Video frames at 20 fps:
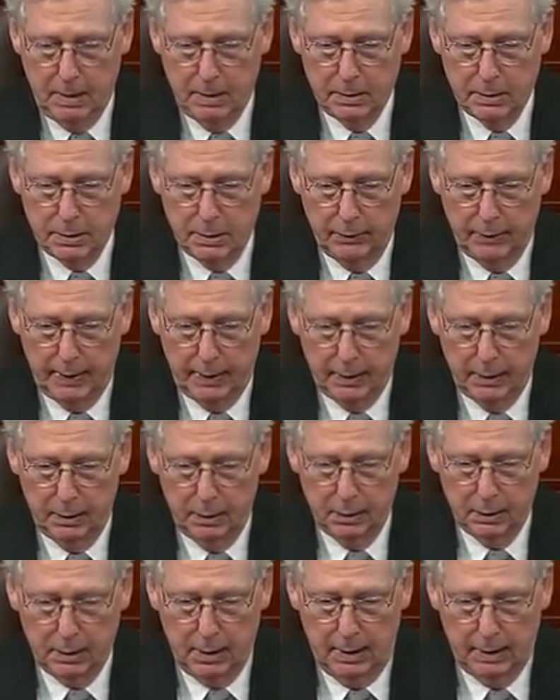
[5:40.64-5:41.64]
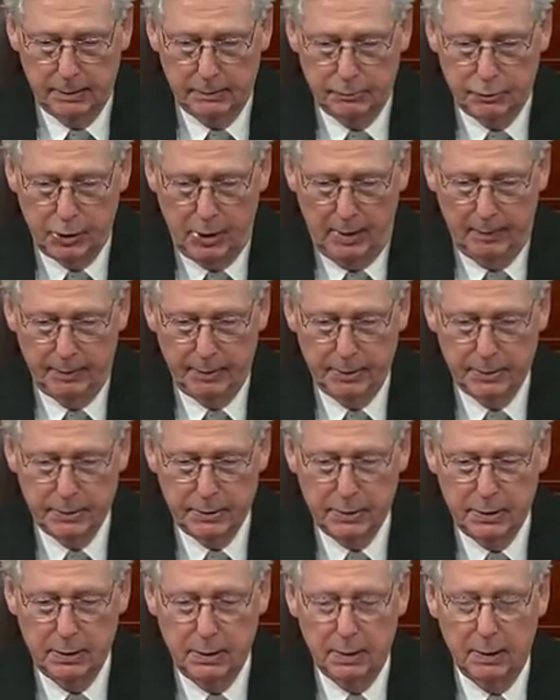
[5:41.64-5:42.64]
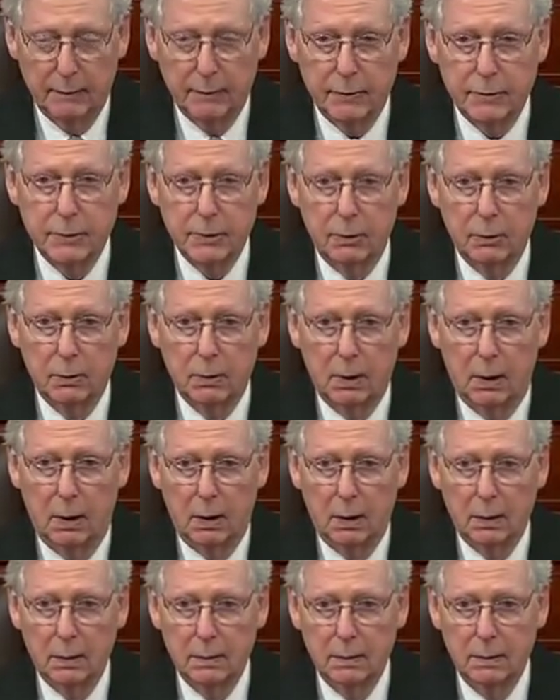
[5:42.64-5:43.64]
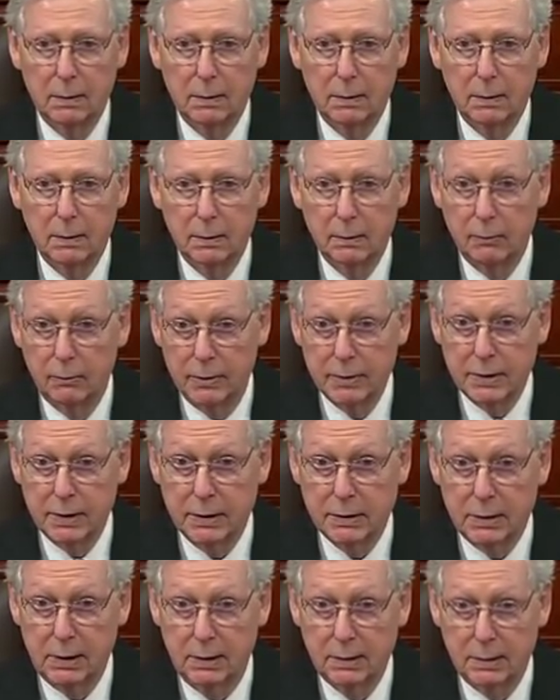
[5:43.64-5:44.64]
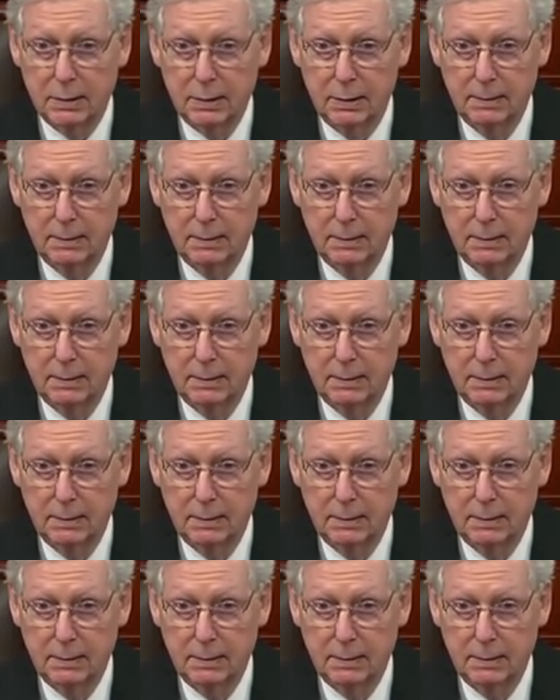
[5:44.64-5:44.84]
so they can look like champions of the so called resistance?